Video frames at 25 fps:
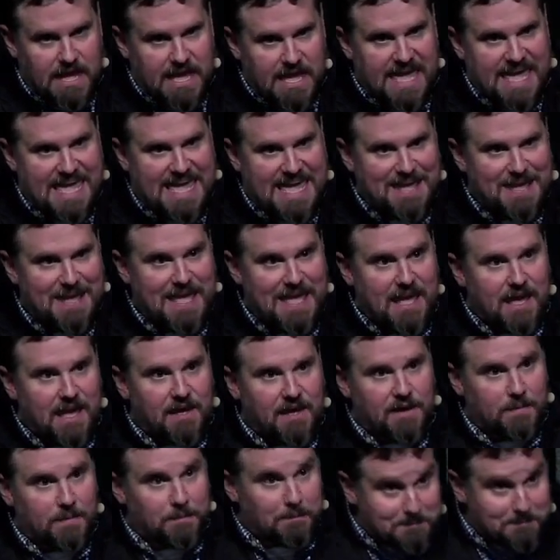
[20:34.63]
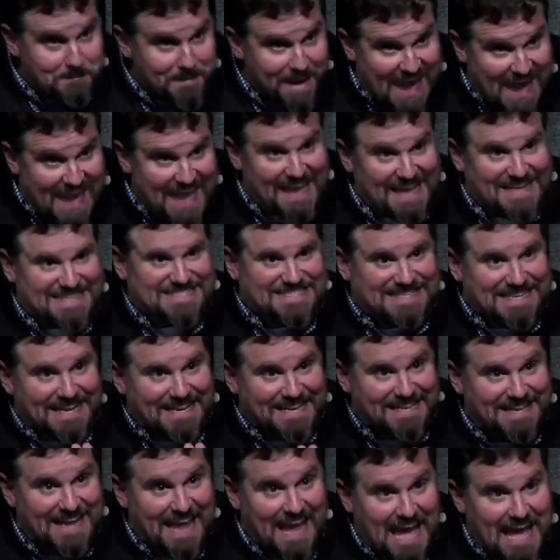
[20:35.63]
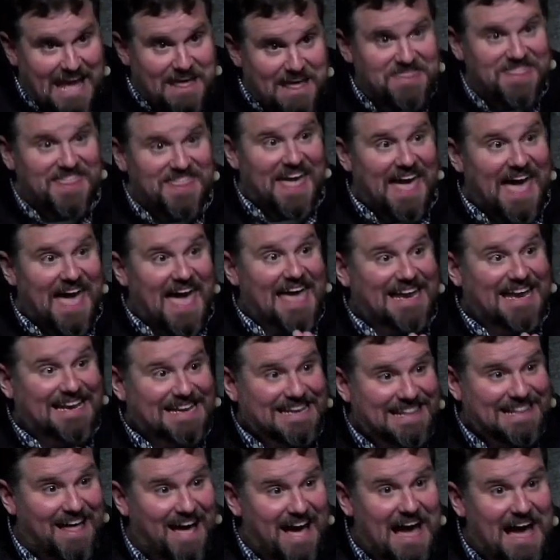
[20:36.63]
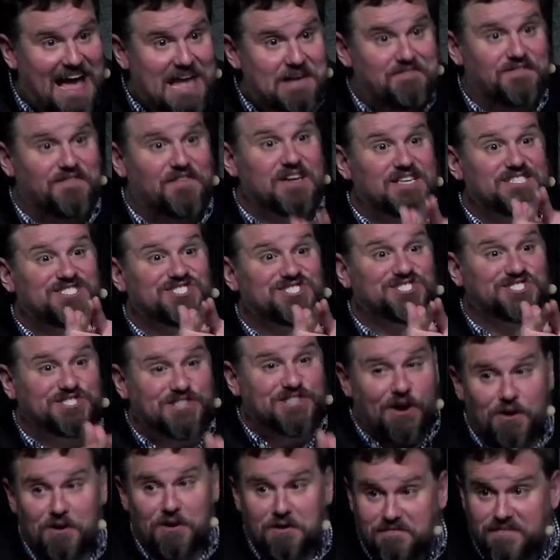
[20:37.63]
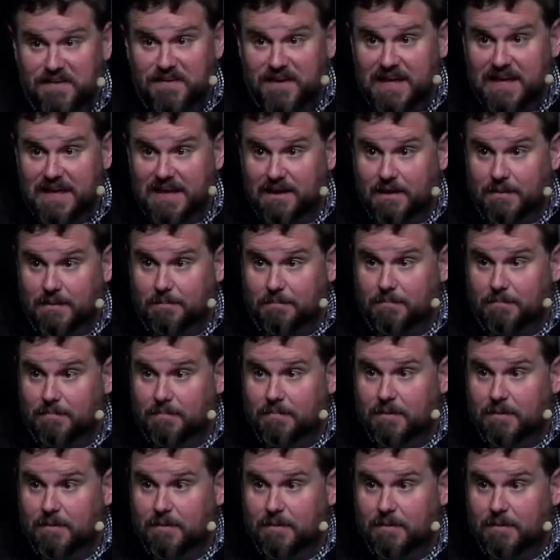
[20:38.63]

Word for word: He makes death and life serve him.